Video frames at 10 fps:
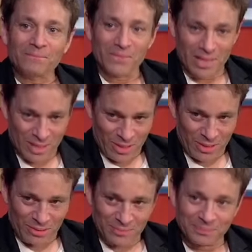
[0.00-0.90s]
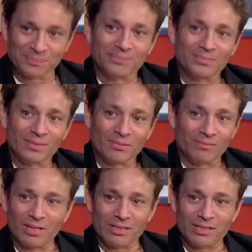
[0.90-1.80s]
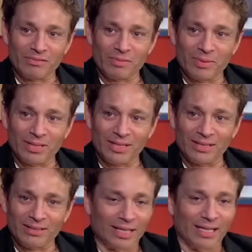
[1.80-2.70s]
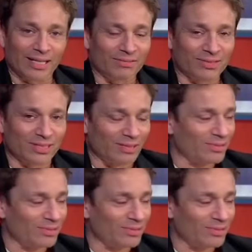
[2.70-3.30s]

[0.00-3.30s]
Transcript: Mango. Everybody's favorite. Why does everybody? I can't even say.